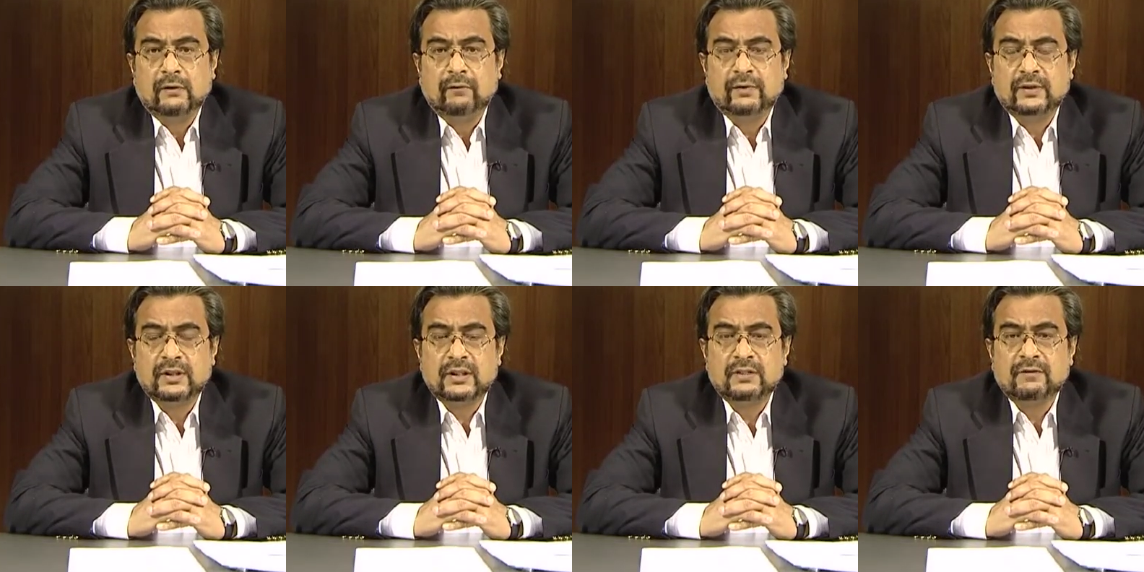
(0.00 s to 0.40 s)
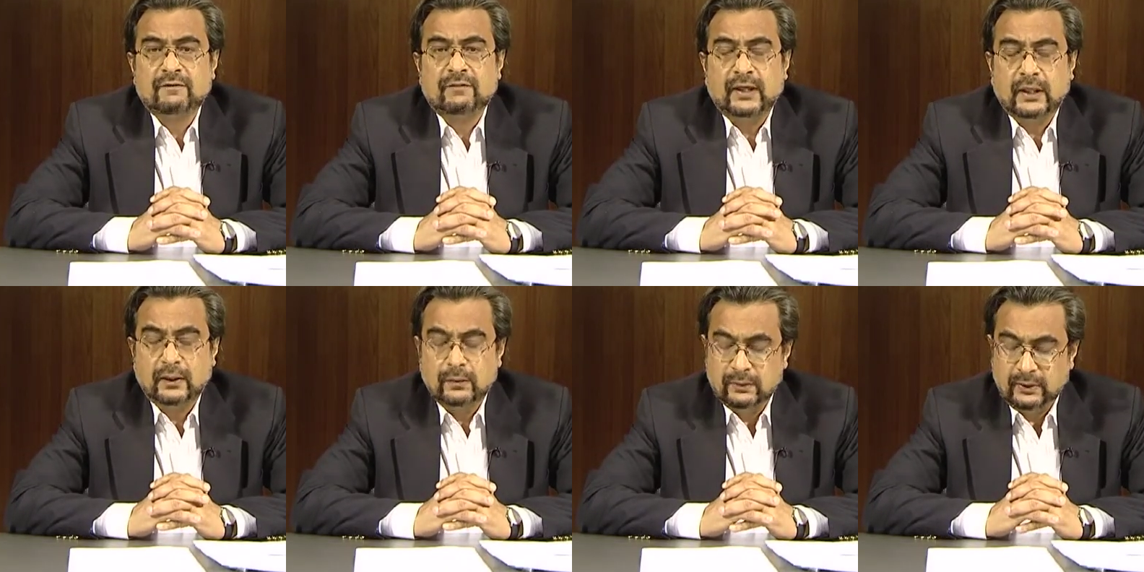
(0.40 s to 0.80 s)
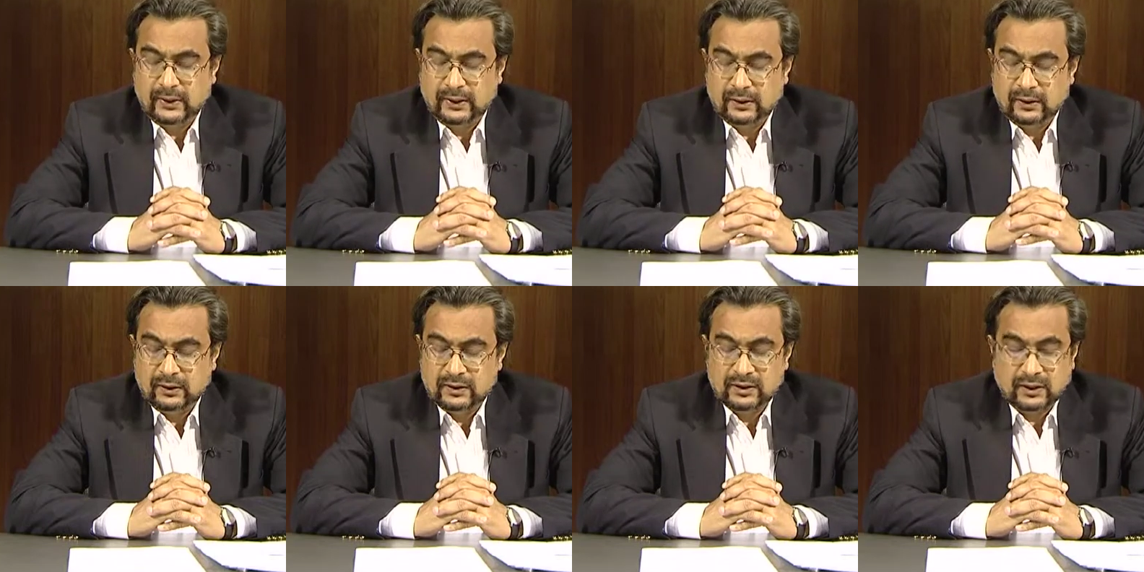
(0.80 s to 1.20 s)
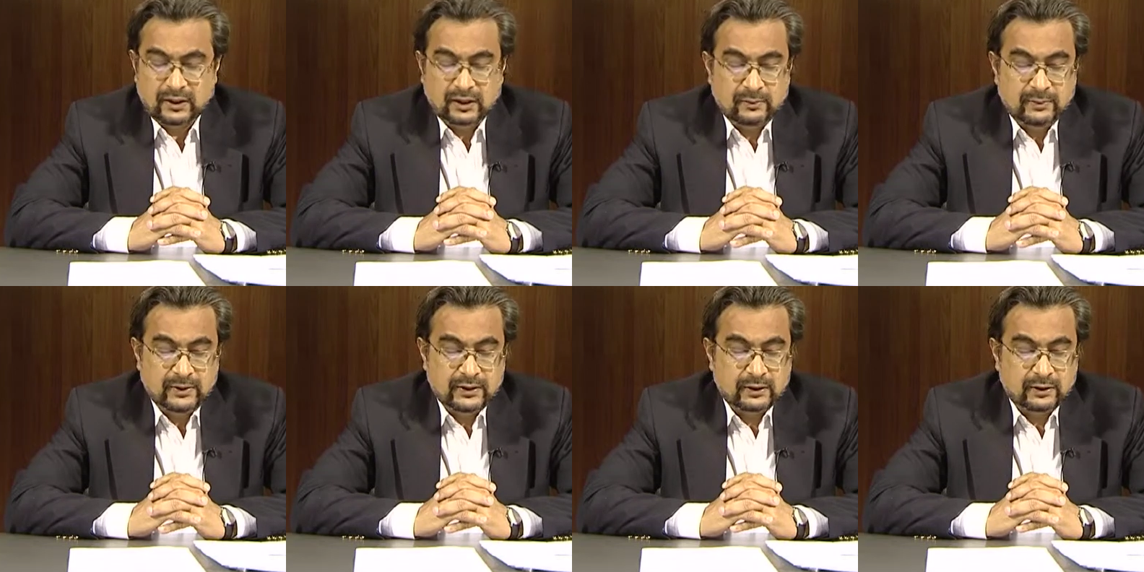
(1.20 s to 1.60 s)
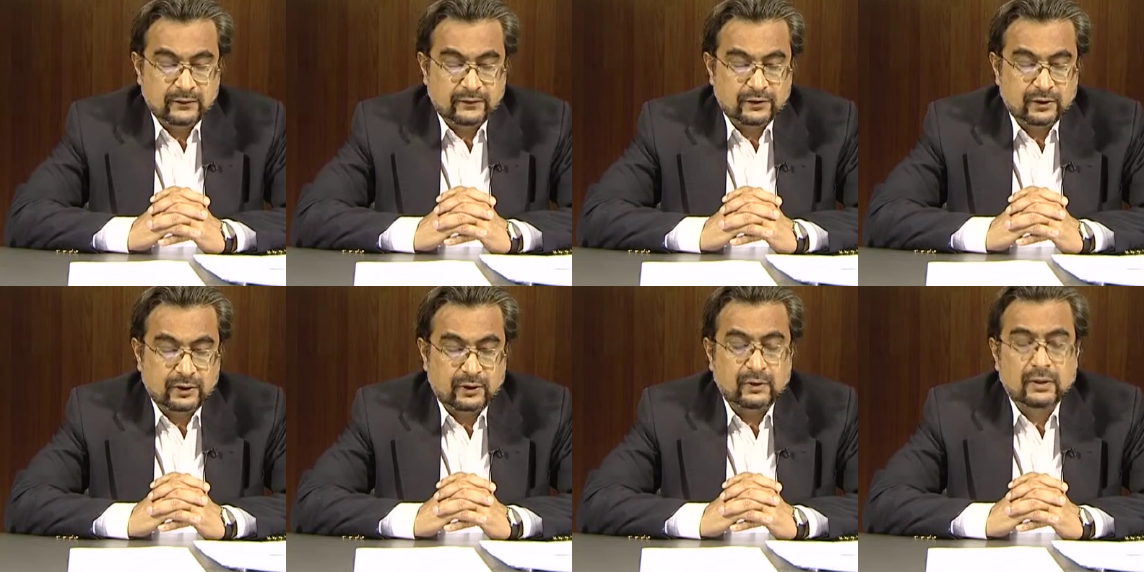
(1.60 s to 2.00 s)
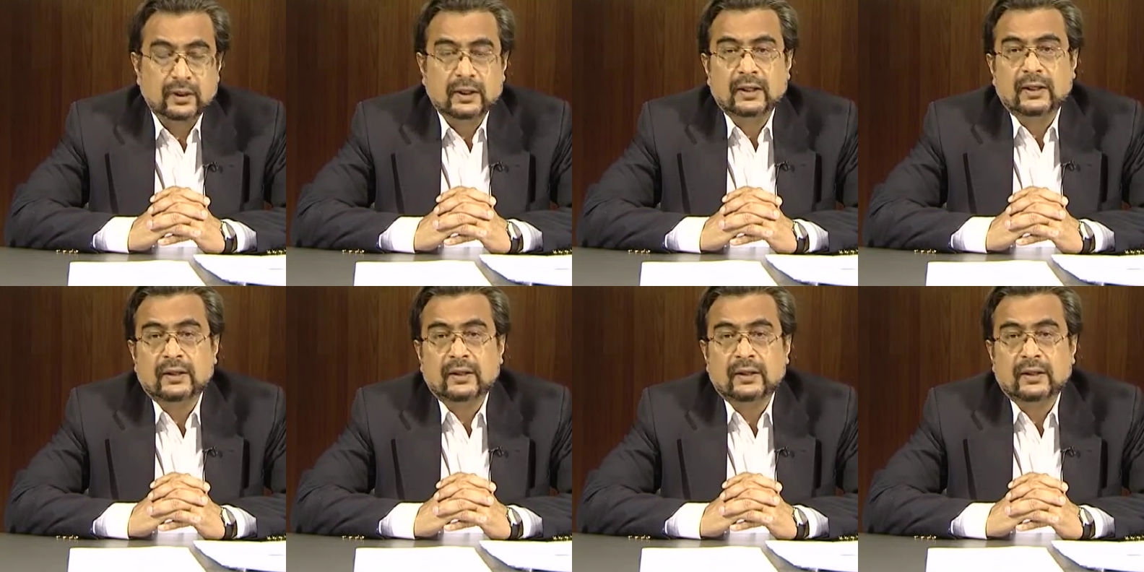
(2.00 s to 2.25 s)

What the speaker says: which is found in Salawi's Tafsir,